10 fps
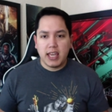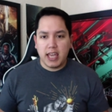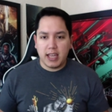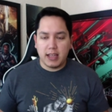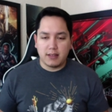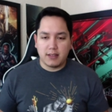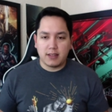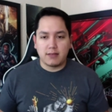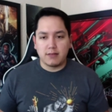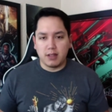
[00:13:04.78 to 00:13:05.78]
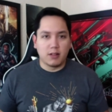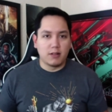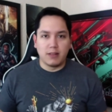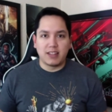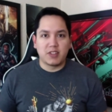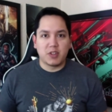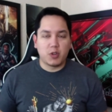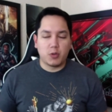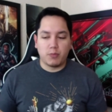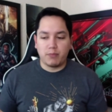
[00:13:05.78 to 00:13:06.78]
and, its
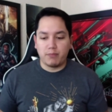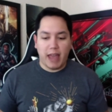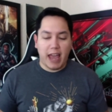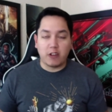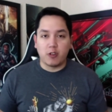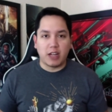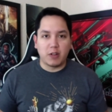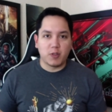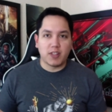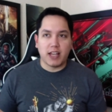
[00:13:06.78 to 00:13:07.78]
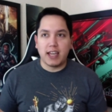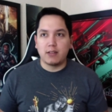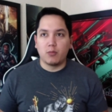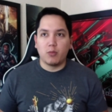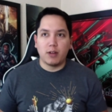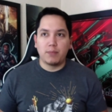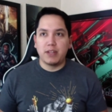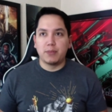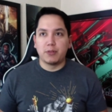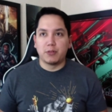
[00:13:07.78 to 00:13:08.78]
aggregator site and what
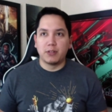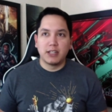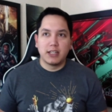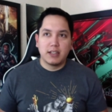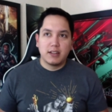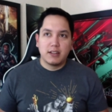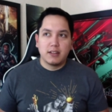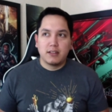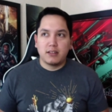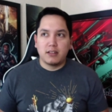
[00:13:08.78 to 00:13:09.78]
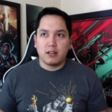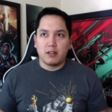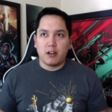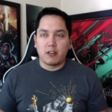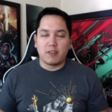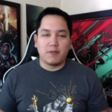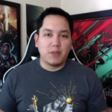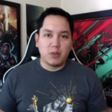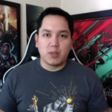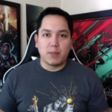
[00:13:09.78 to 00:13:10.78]
people, are
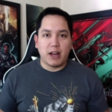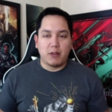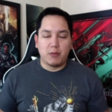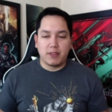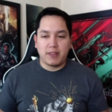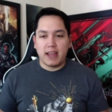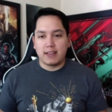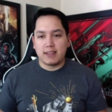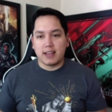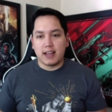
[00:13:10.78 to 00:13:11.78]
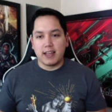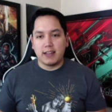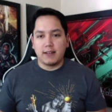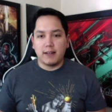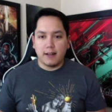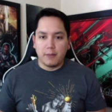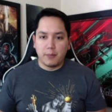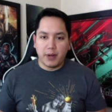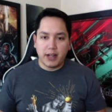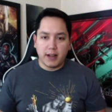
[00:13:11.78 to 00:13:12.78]
confused about with that site.
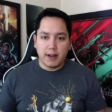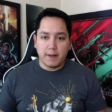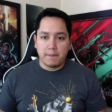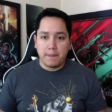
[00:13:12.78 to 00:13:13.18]
But